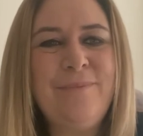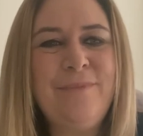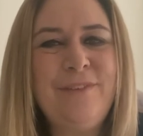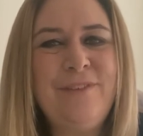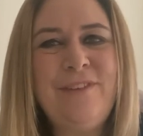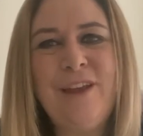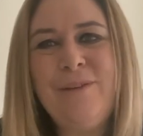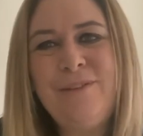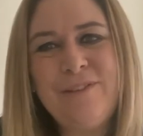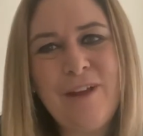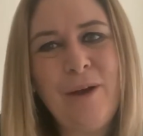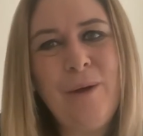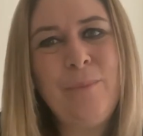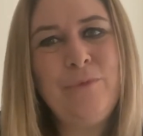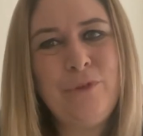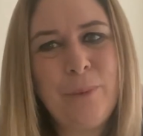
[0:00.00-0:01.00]
So
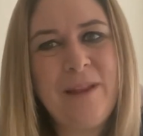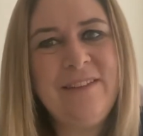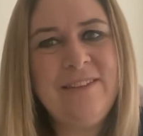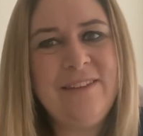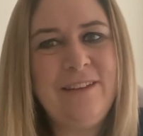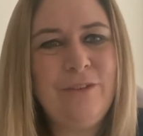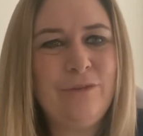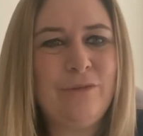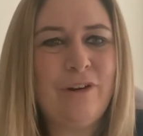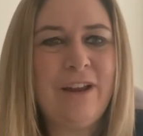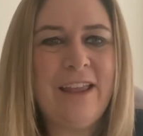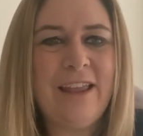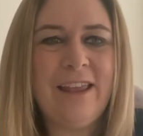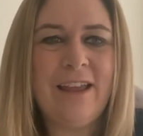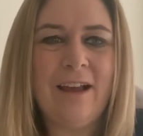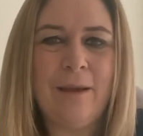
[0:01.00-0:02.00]
Psalm
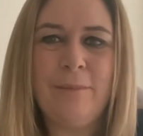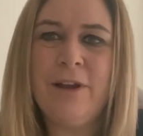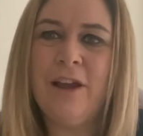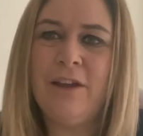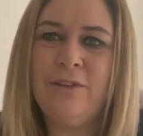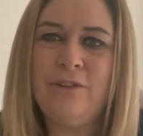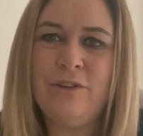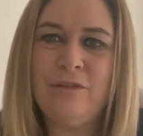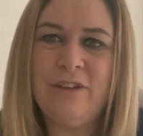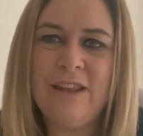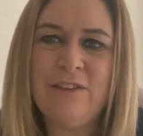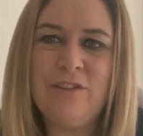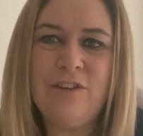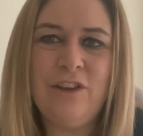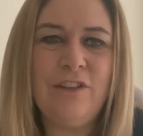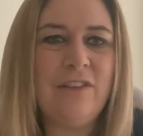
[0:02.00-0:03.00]
23, I'm going to
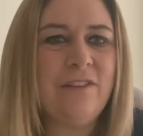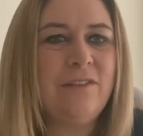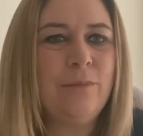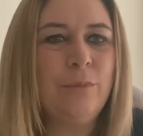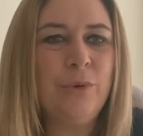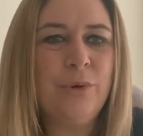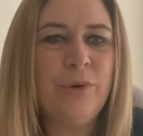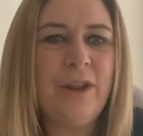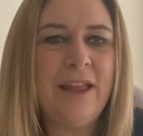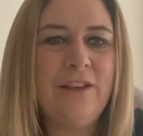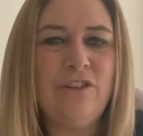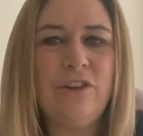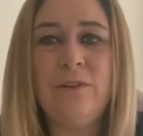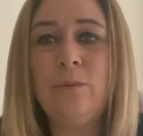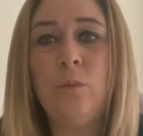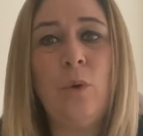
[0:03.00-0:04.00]
read to you this morning
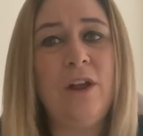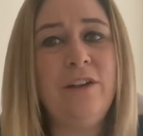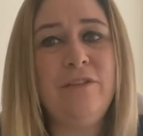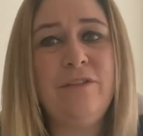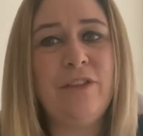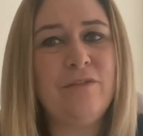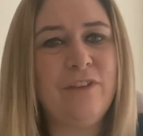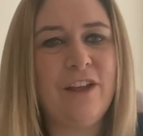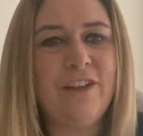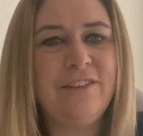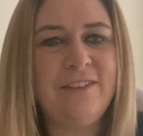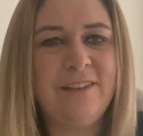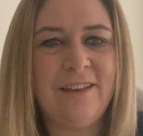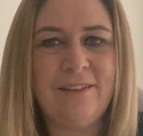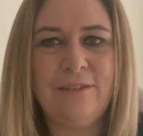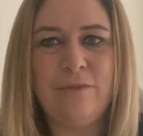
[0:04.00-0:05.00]
just one of the
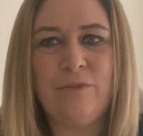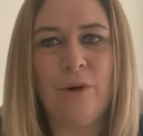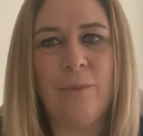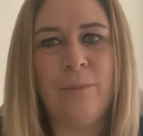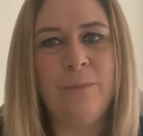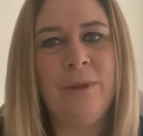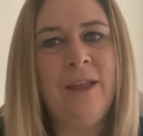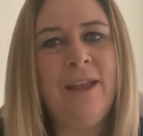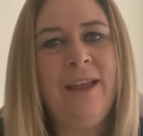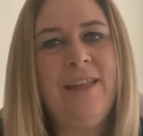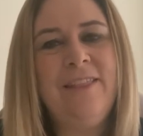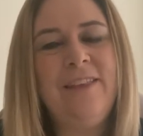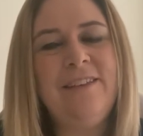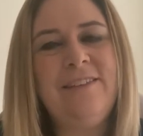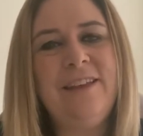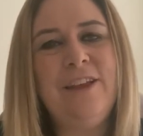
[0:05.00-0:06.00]
verses from
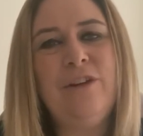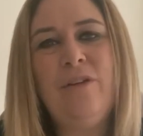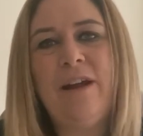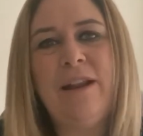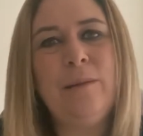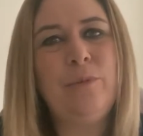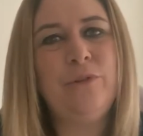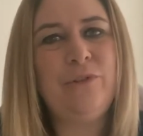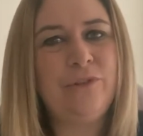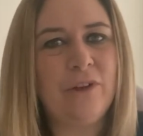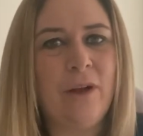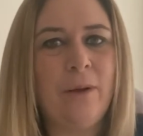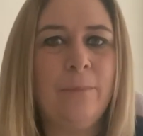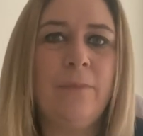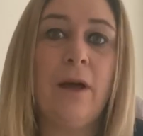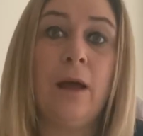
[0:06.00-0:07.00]
this incredible
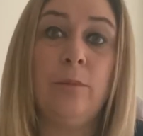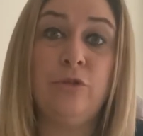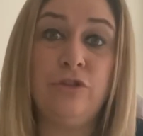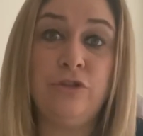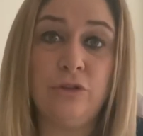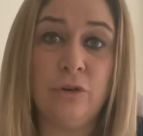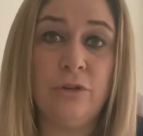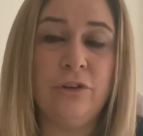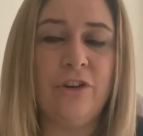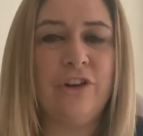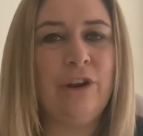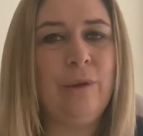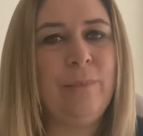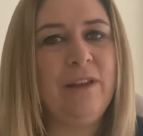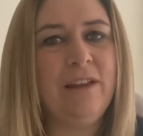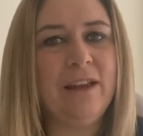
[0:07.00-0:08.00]
psalm that I'm sure you're going
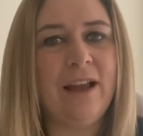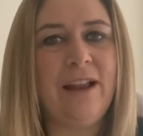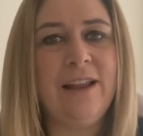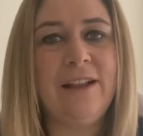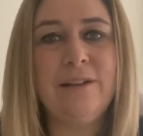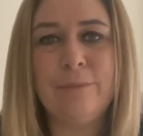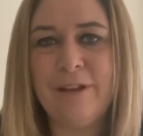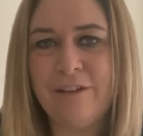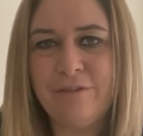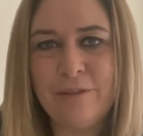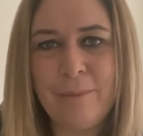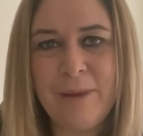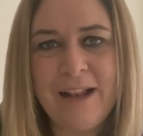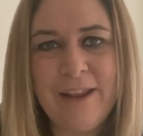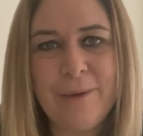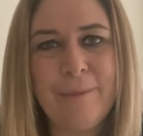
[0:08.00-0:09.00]
to be a little bit
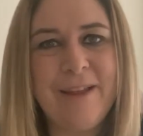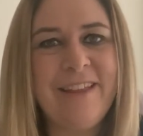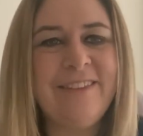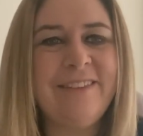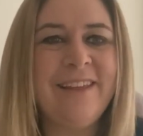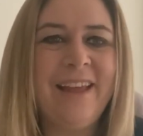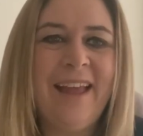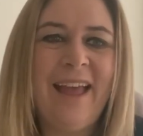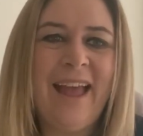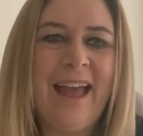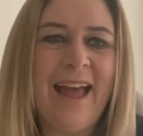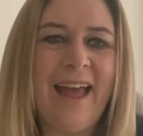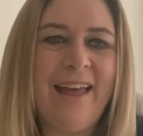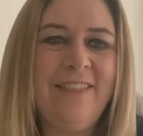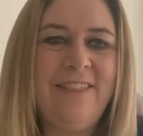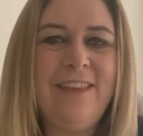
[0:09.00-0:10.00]
familiar with.
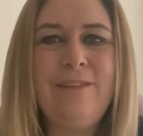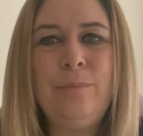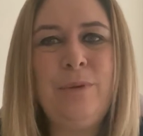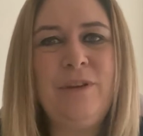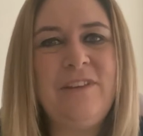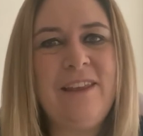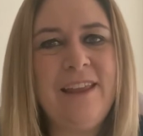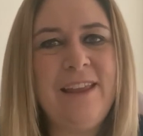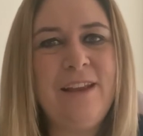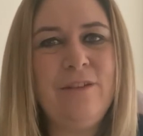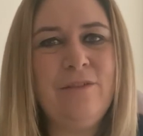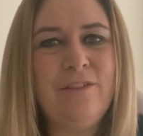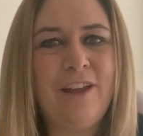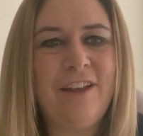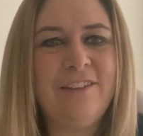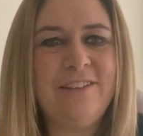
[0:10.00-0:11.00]
And this particular
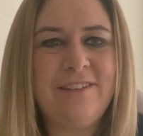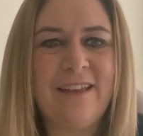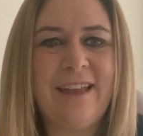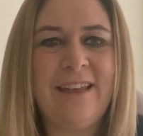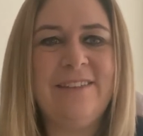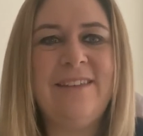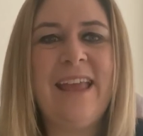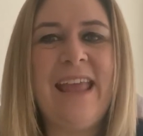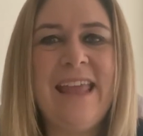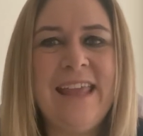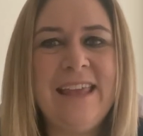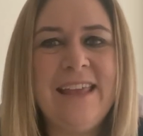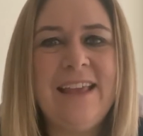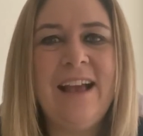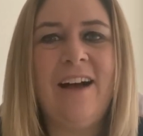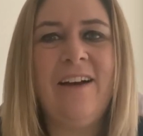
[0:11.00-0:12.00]
verse says,
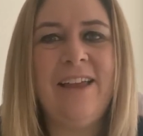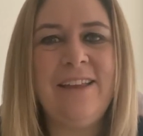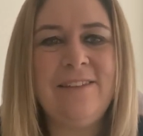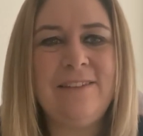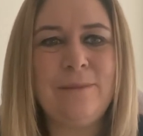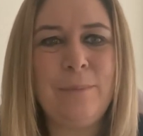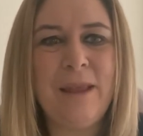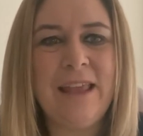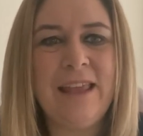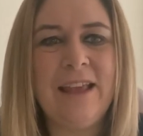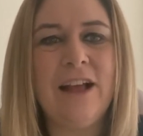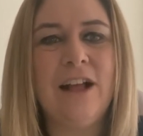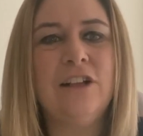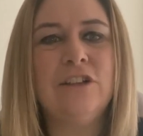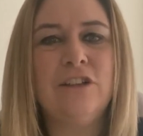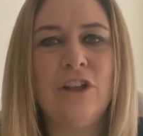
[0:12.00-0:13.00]
"He guides me
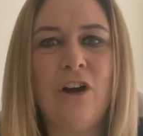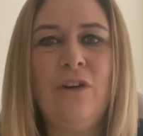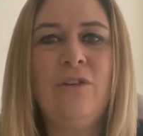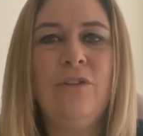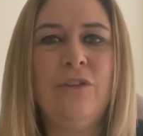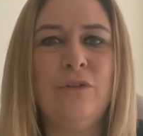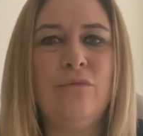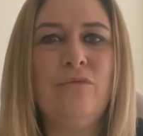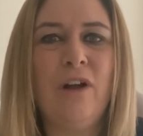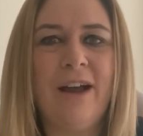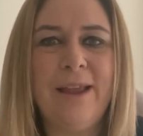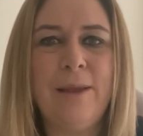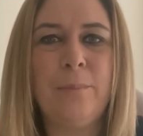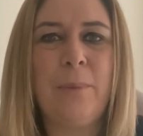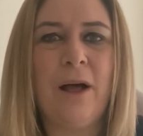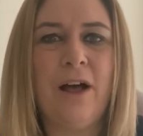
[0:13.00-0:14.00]
along the
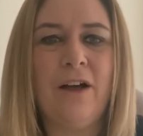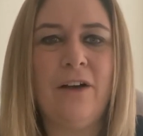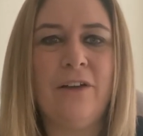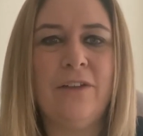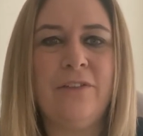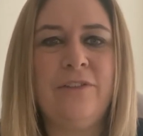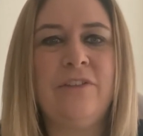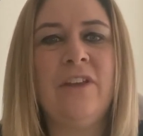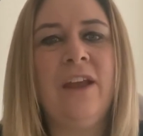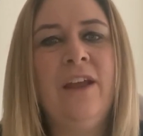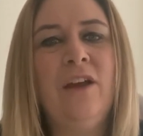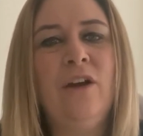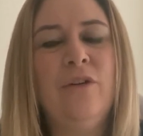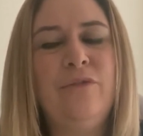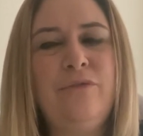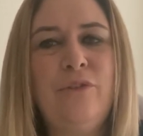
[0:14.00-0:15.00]
right paths
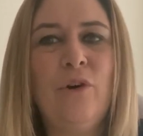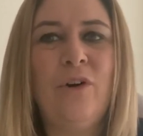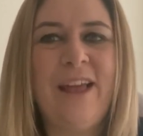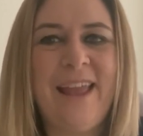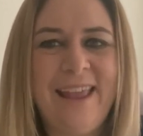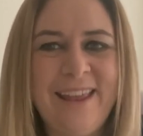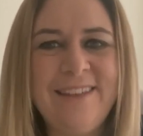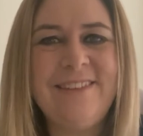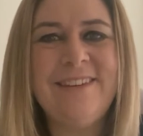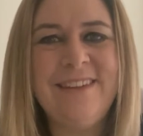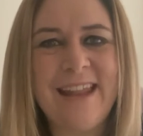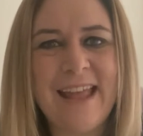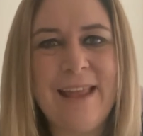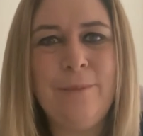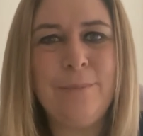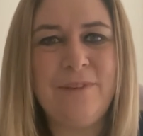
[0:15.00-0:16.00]
for his
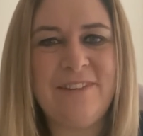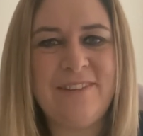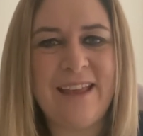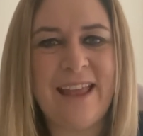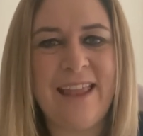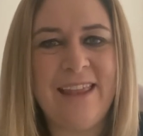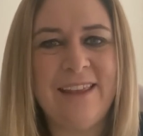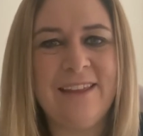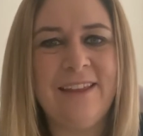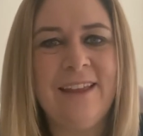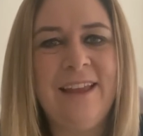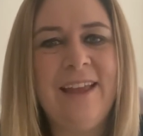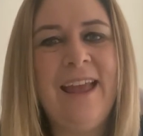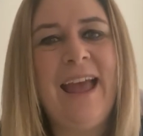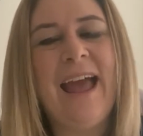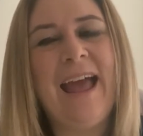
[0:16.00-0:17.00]
name's sake.
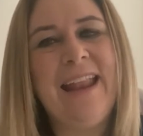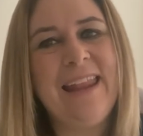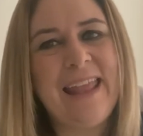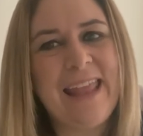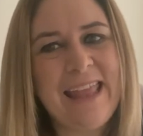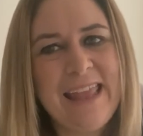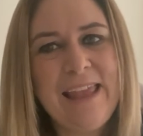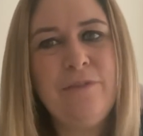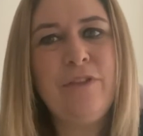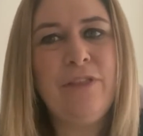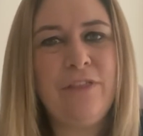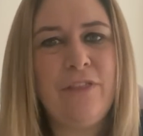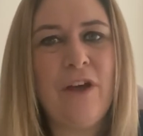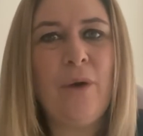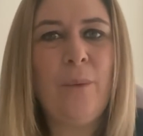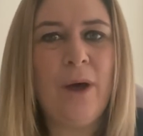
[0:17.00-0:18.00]
And even
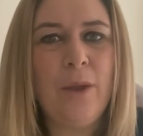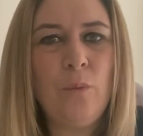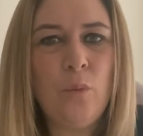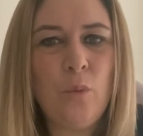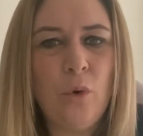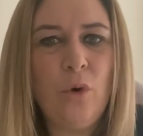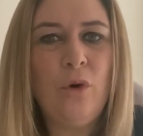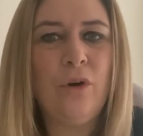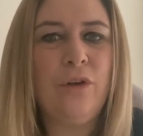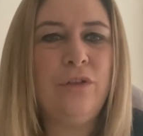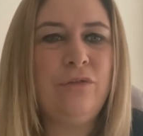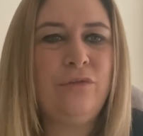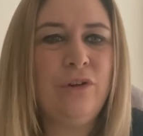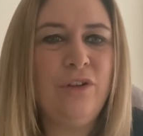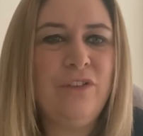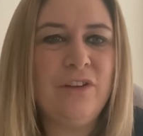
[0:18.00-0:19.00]
though I walk
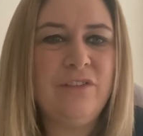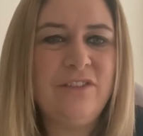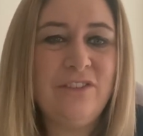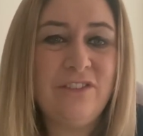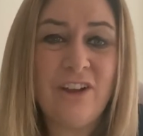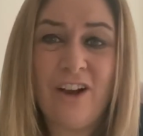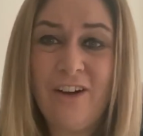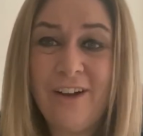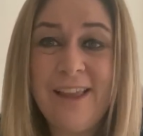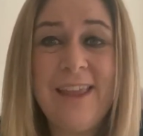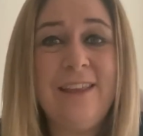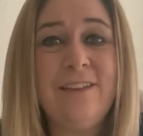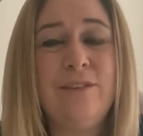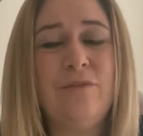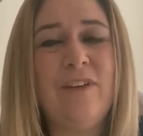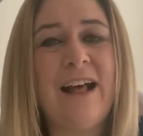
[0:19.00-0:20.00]
through the
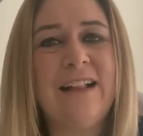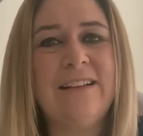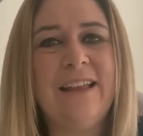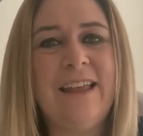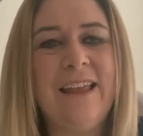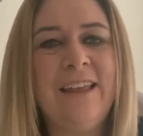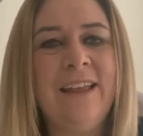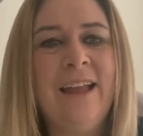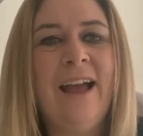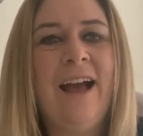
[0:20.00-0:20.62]
darkest valley,